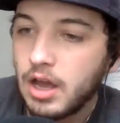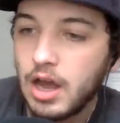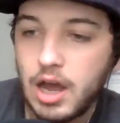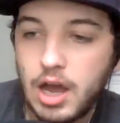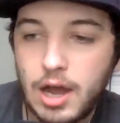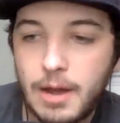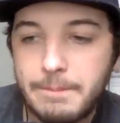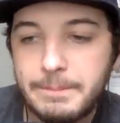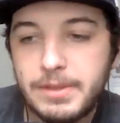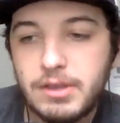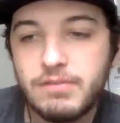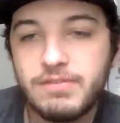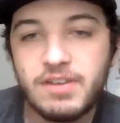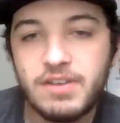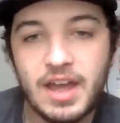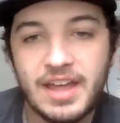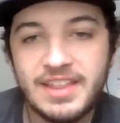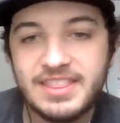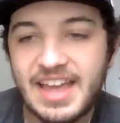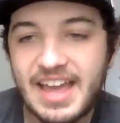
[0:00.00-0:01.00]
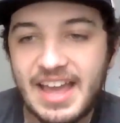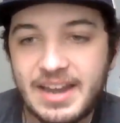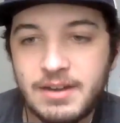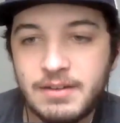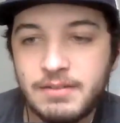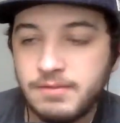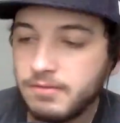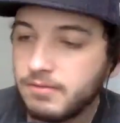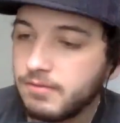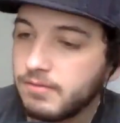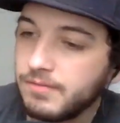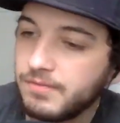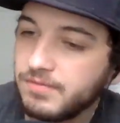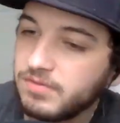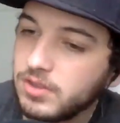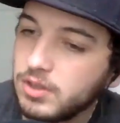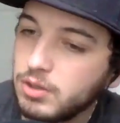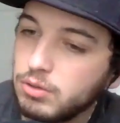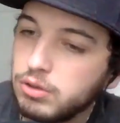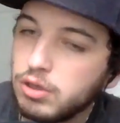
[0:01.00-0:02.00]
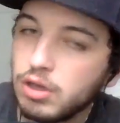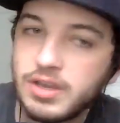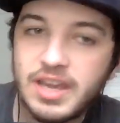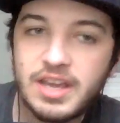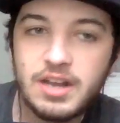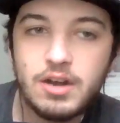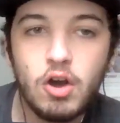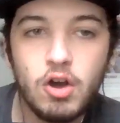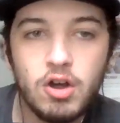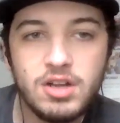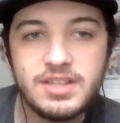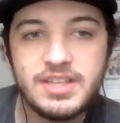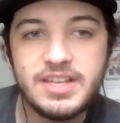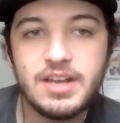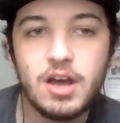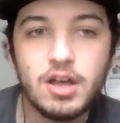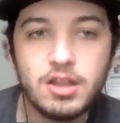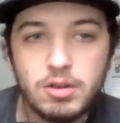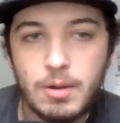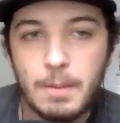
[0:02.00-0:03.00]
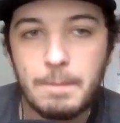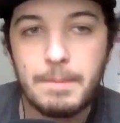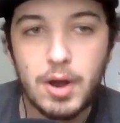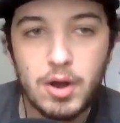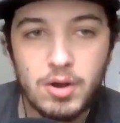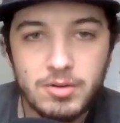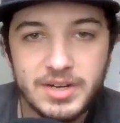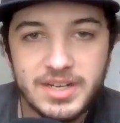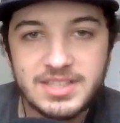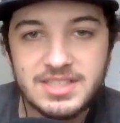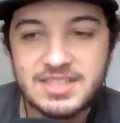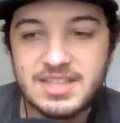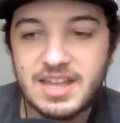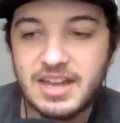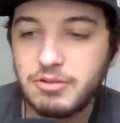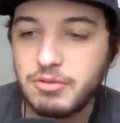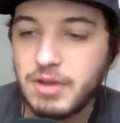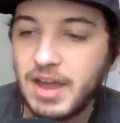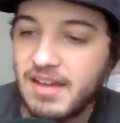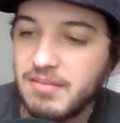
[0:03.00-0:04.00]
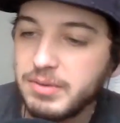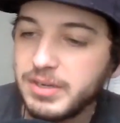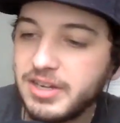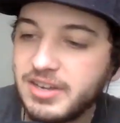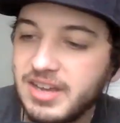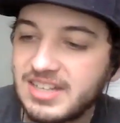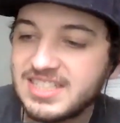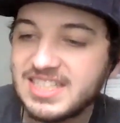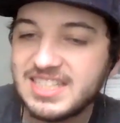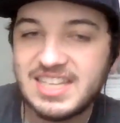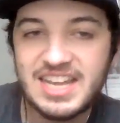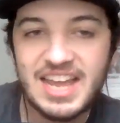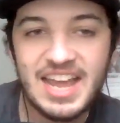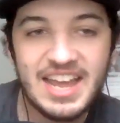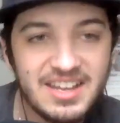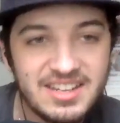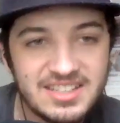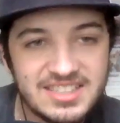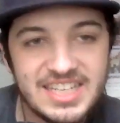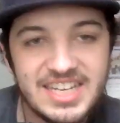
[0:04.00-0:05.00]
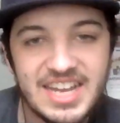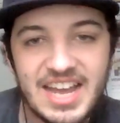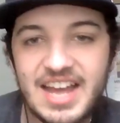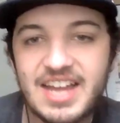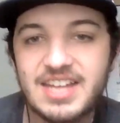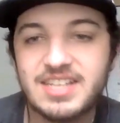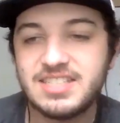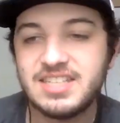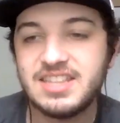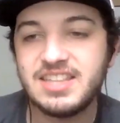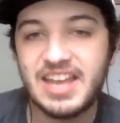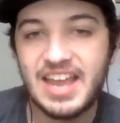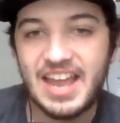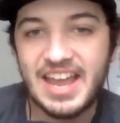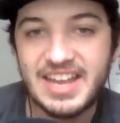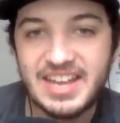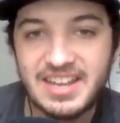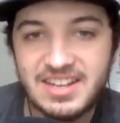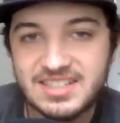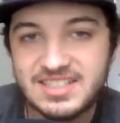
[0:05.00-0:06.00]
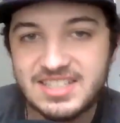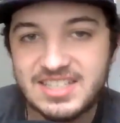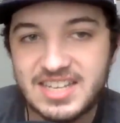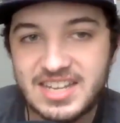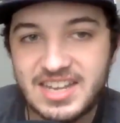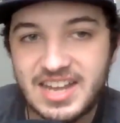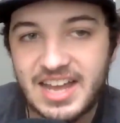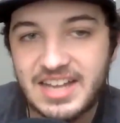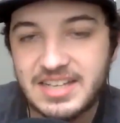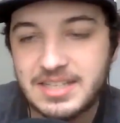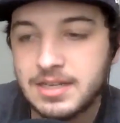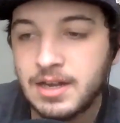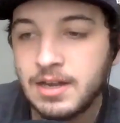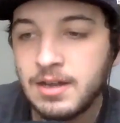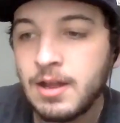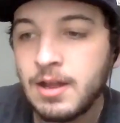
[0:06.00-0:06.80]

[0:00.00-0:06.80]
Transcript: Um, you've and then you look at all the other opponents that you have when you get to the ALDS and the ALCS.